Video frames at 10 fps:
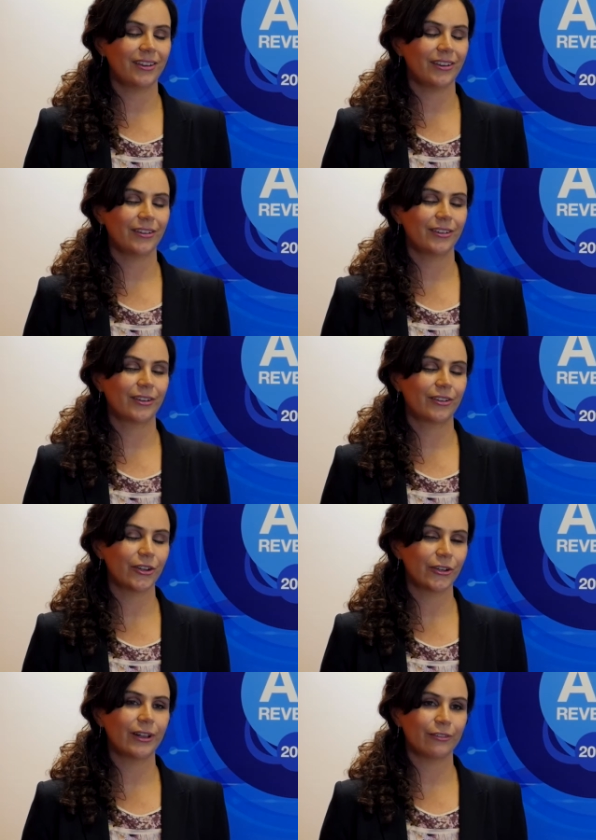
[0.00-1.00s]
you know
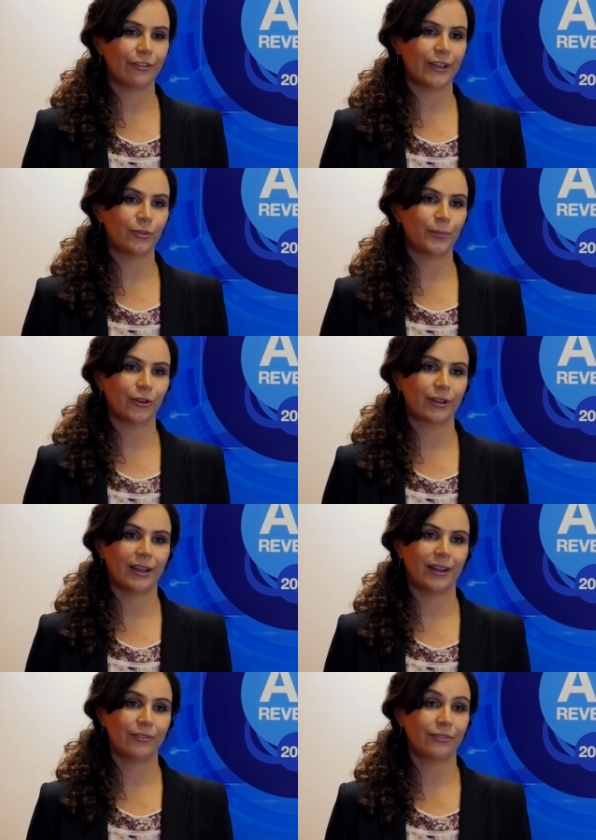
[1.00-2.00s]
Google and Facebook
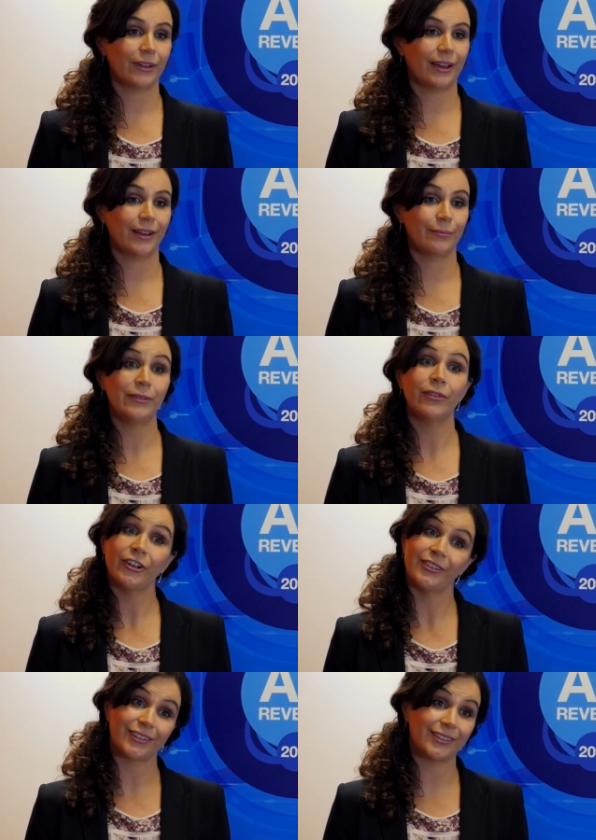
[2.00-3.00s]
have uh, been
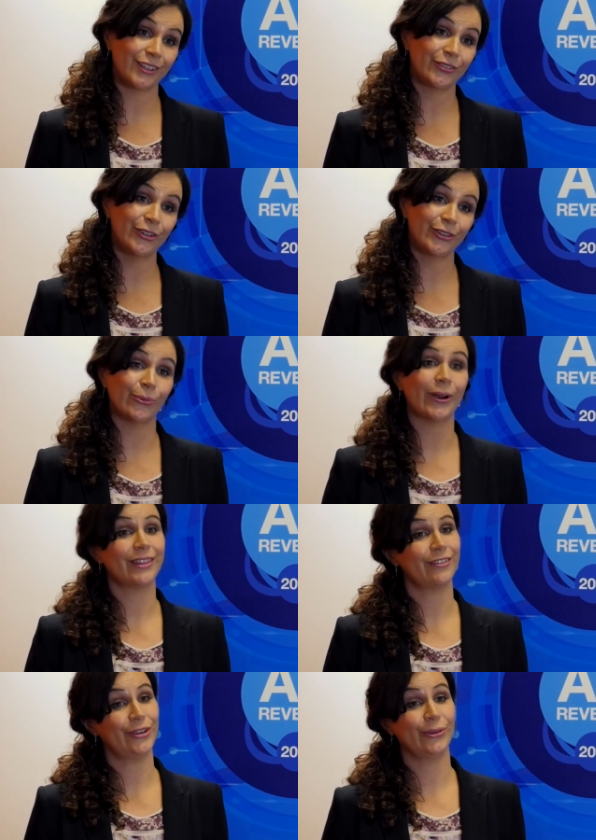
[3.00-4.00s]
very successful at the way
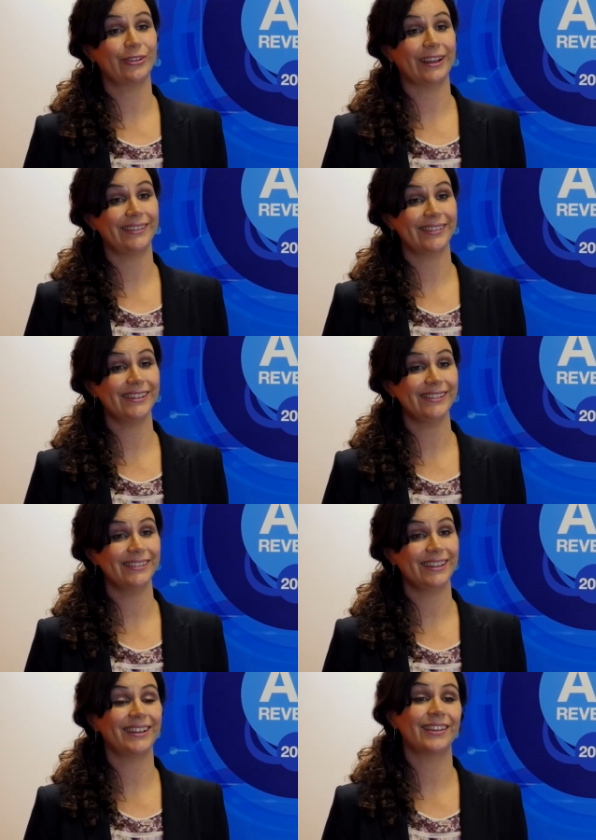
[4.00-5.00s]
they've used data,
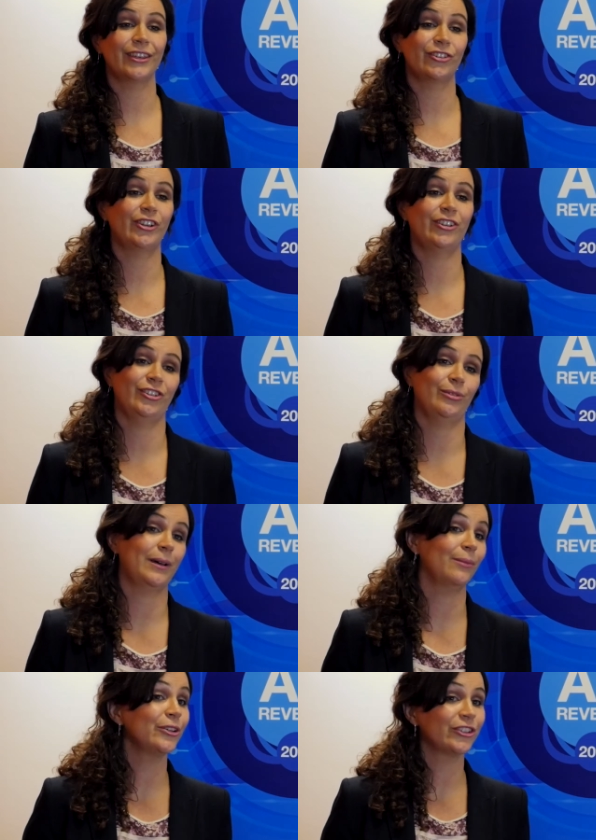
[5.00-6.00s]
and I think traditional
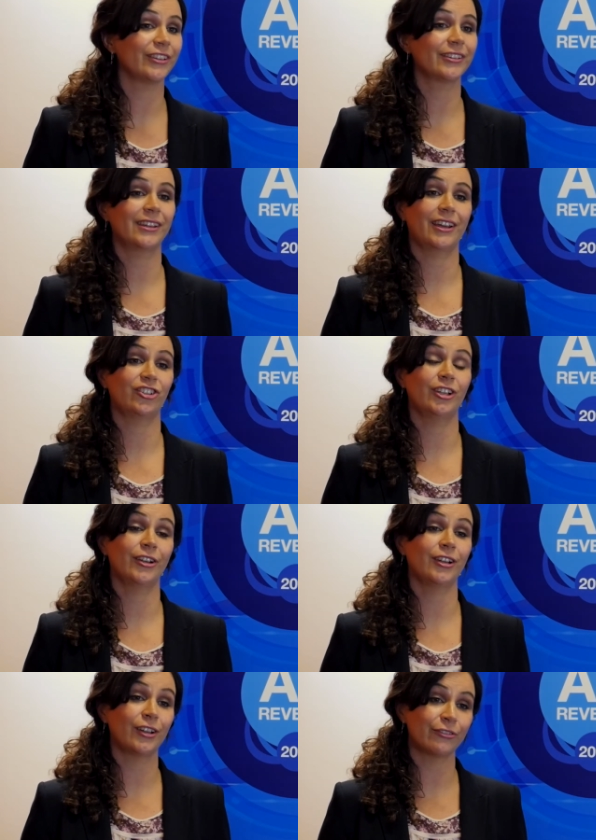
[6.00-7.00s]
publishers can actually
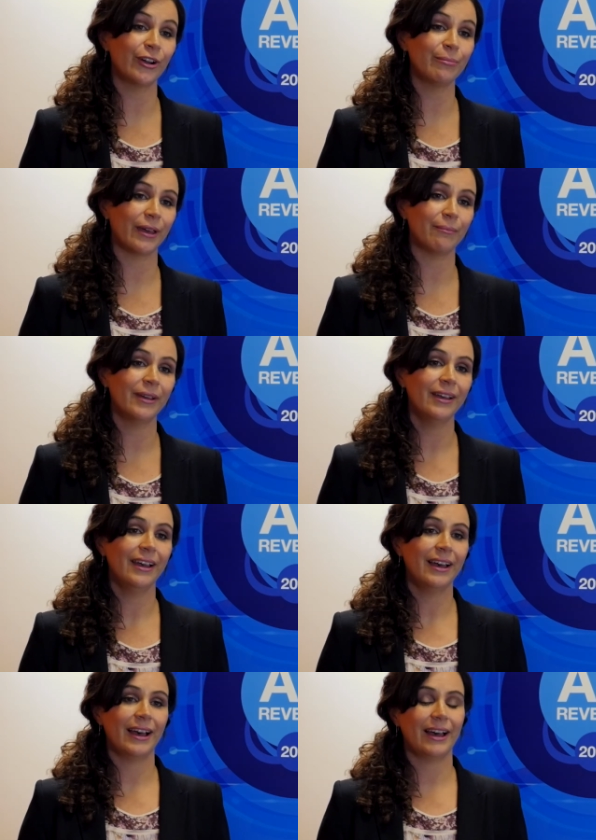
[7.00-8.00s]
learn a lot from them.
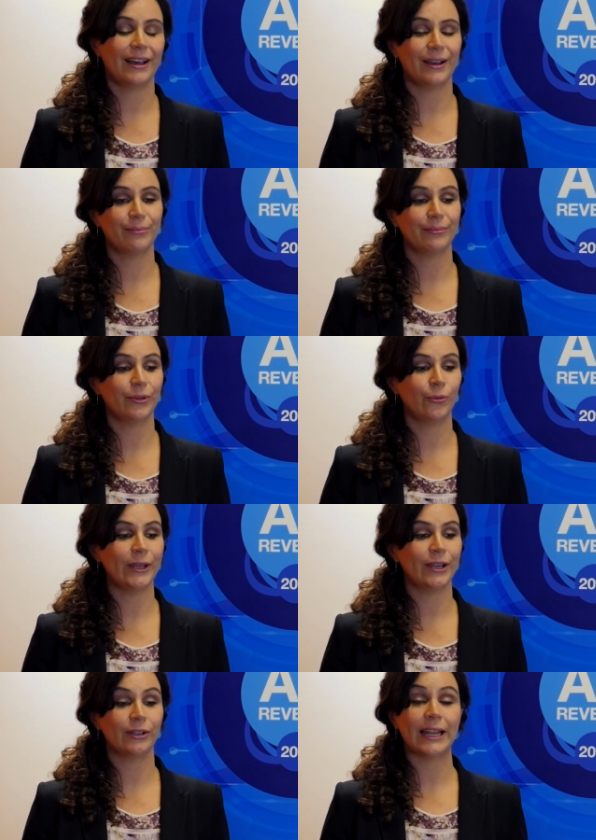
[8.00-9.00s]
Um,
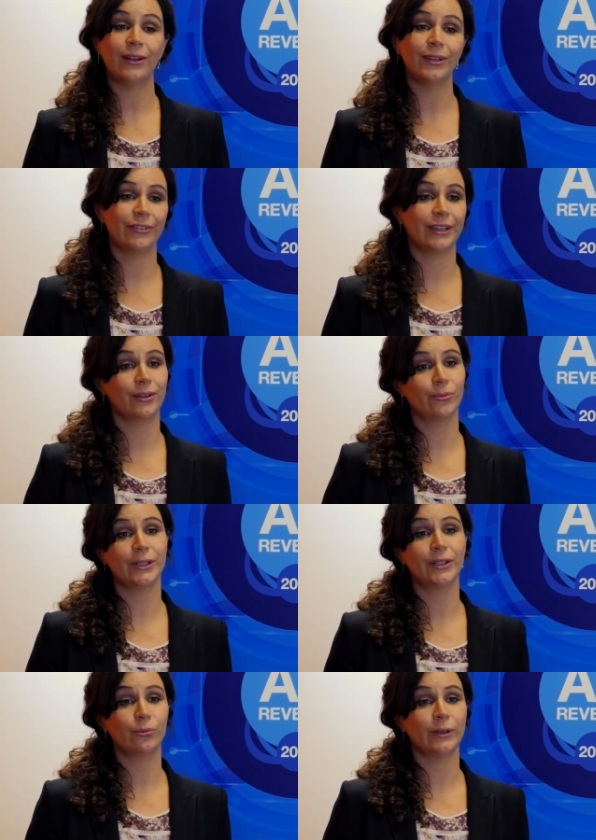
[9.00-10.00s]
we are now living in a
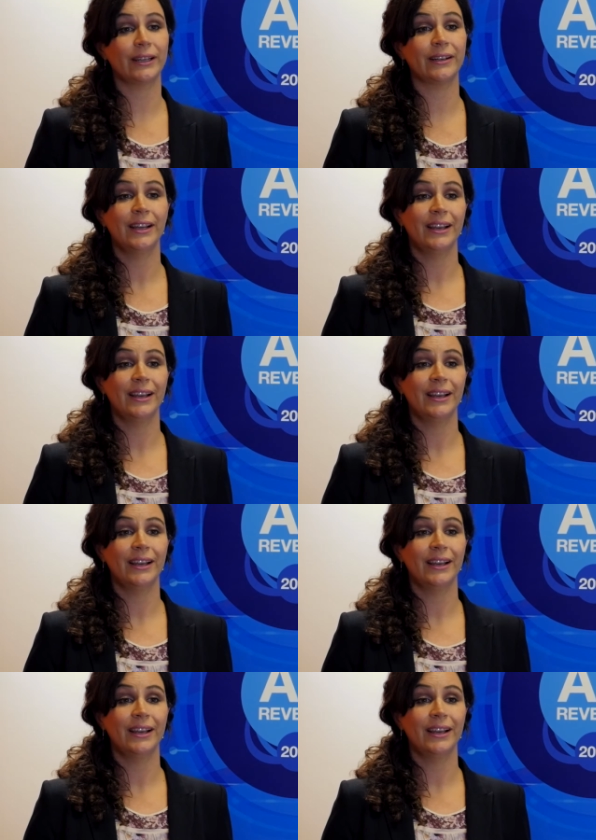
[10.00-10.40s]
world where